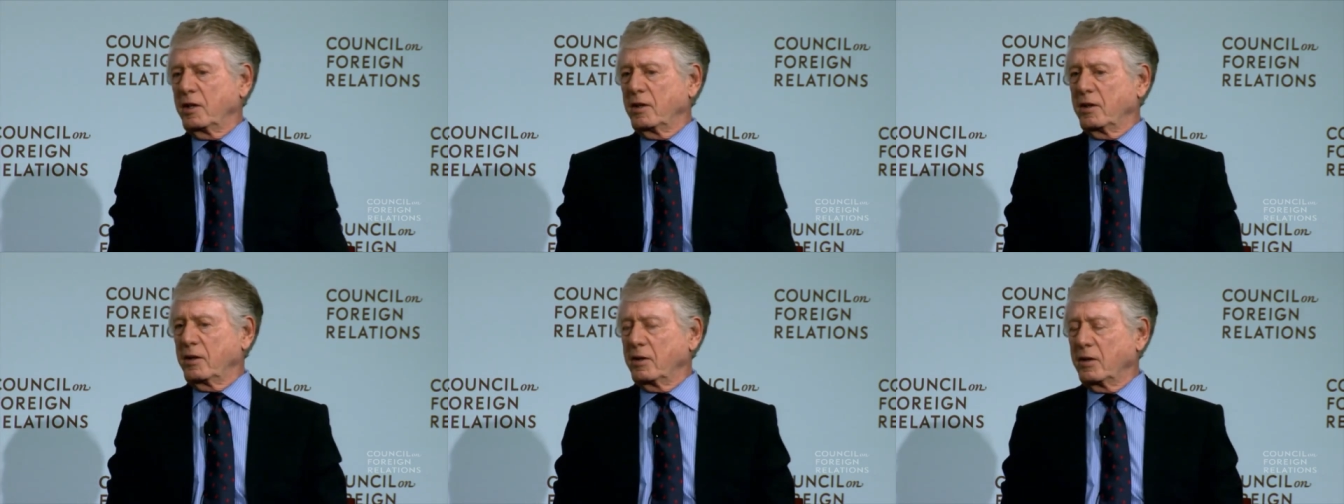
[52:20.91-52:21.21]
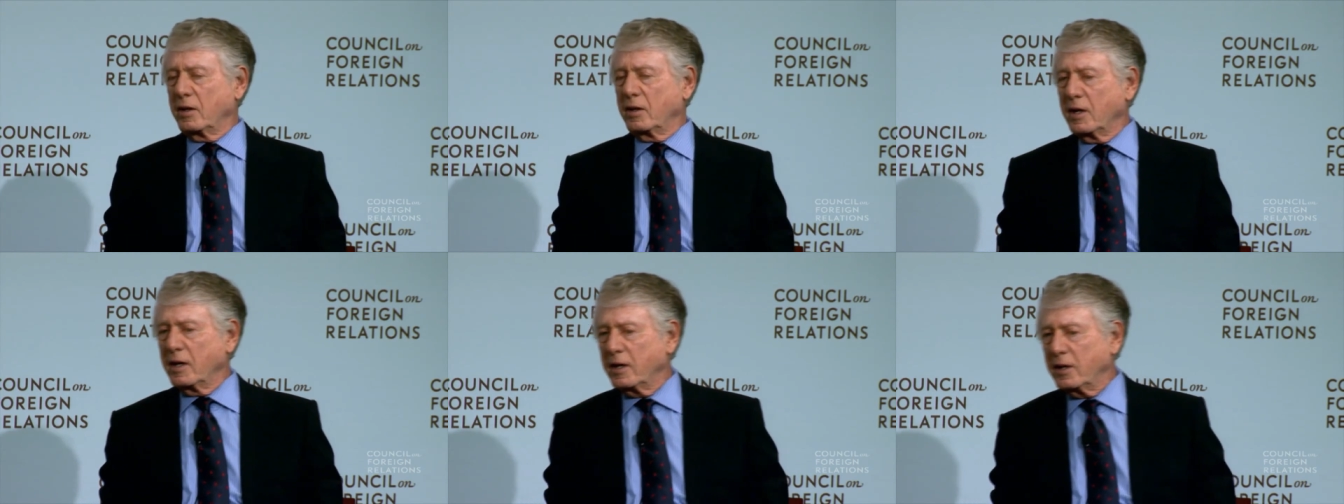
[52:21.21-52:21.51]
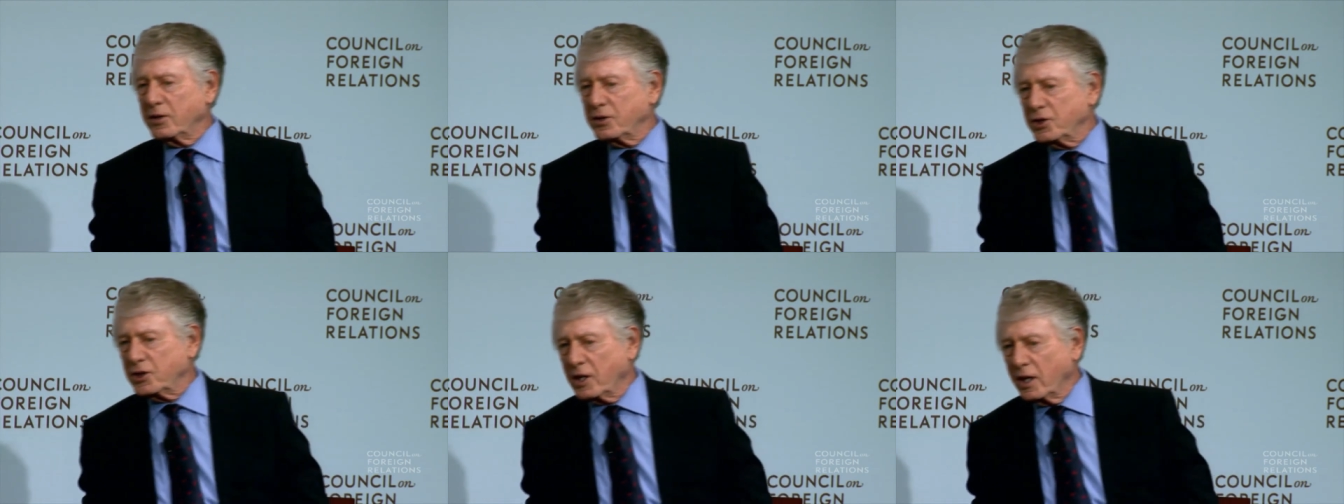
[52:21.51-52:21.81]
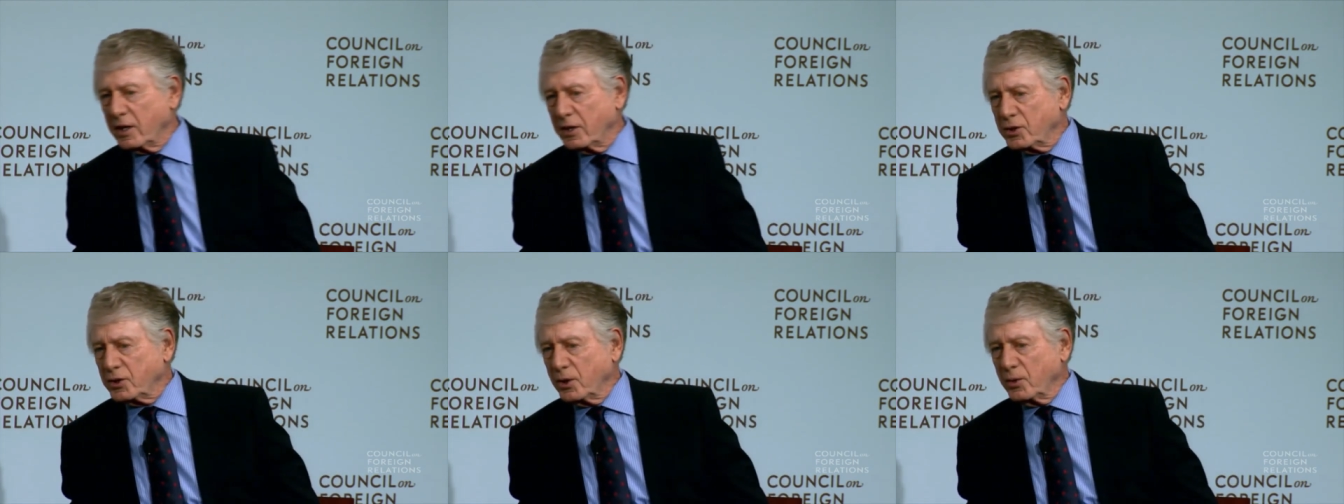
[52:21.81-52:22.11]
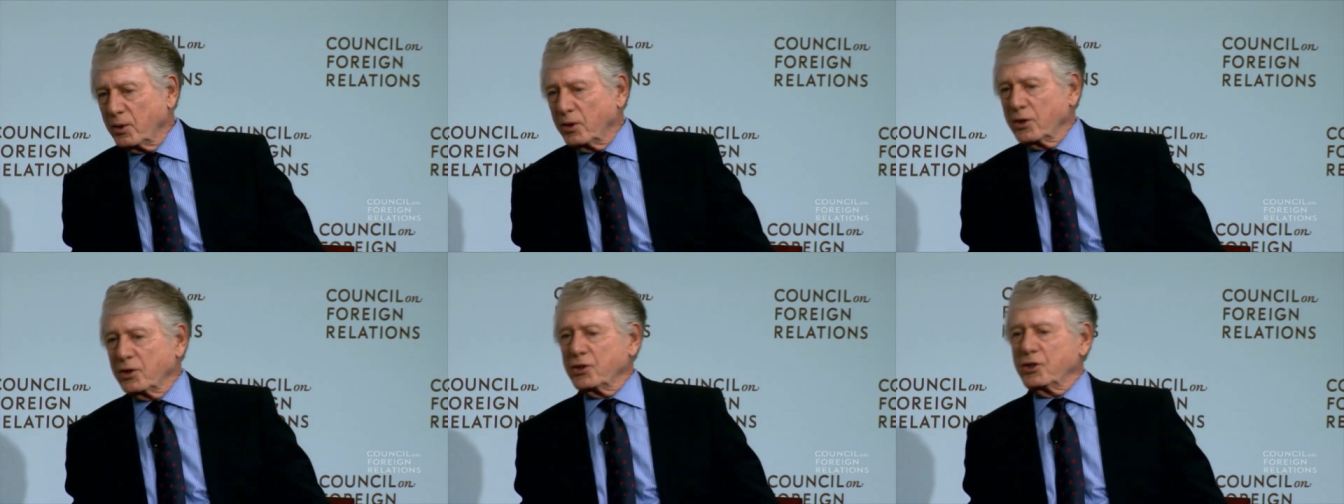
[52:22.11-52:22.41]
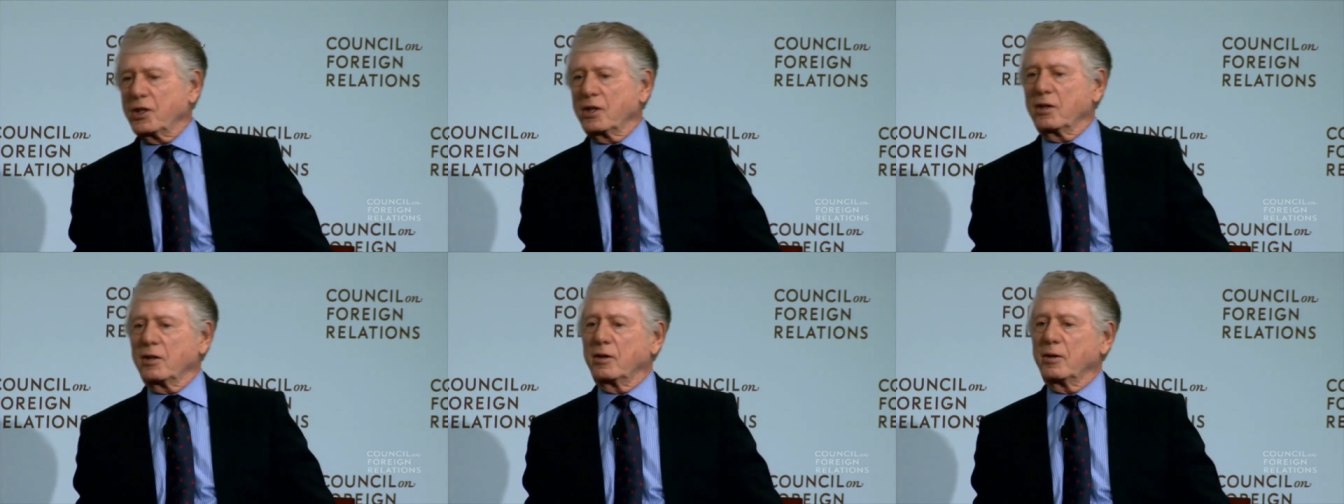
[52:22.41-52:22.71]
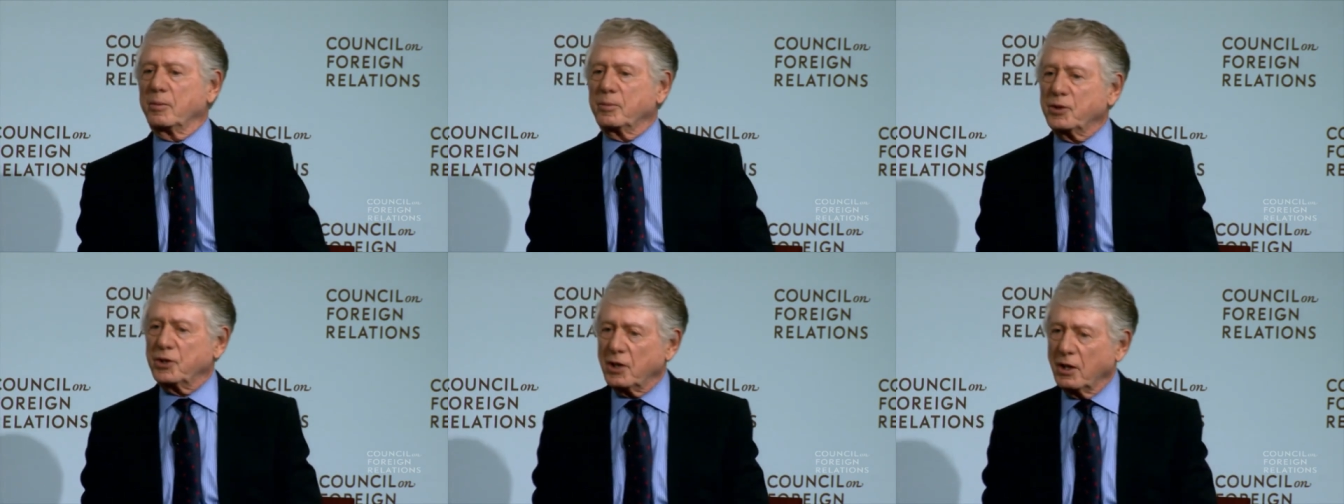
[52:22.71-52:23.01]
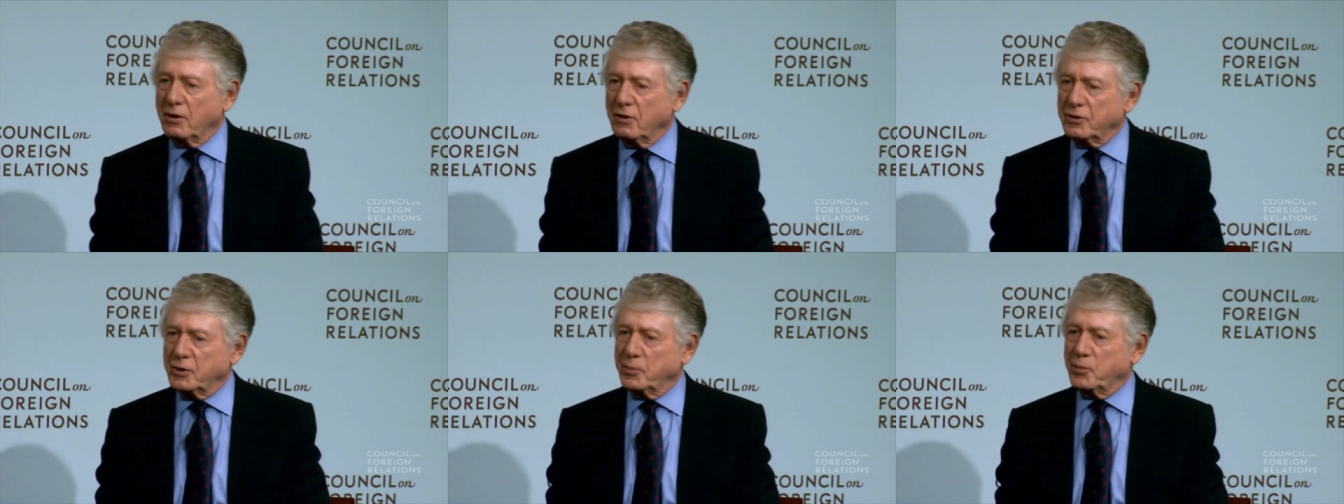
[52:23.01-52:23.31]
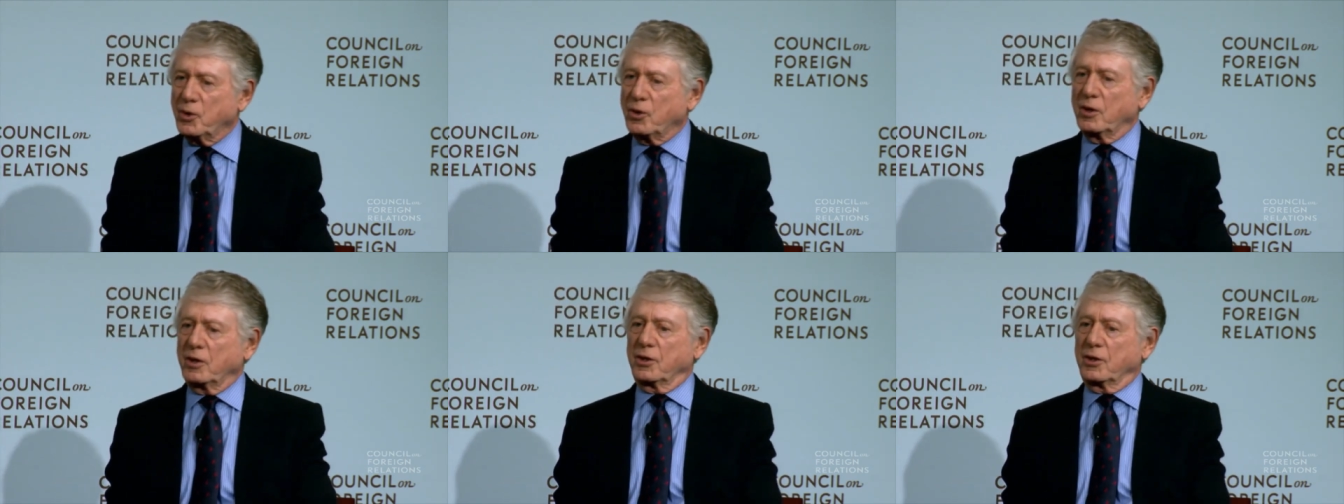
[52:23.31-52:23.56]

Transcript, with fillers: in the United States who considered themselves more